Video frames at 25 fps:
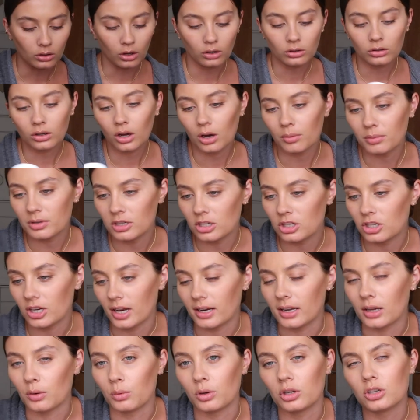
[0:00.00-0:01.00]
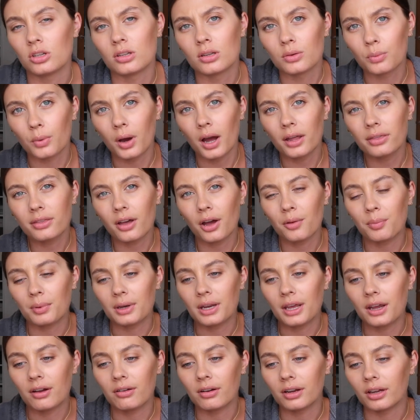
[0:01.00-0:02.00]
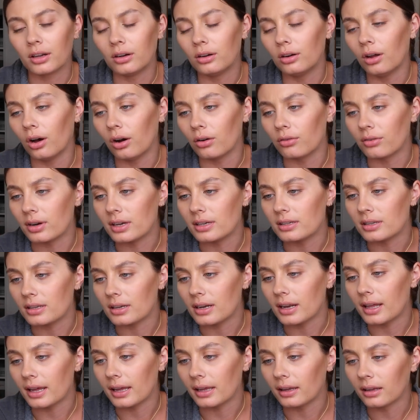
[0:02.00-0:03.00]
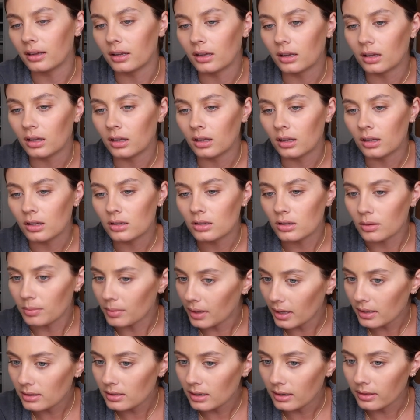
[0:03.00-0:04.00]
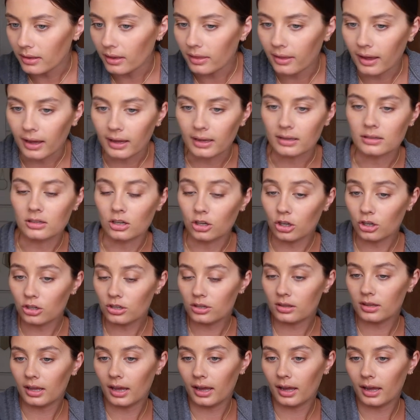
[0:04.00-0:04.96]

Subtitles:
non-comedogenic, which is a word that I've been hearing a lot recently. So I'm guessing that that is a good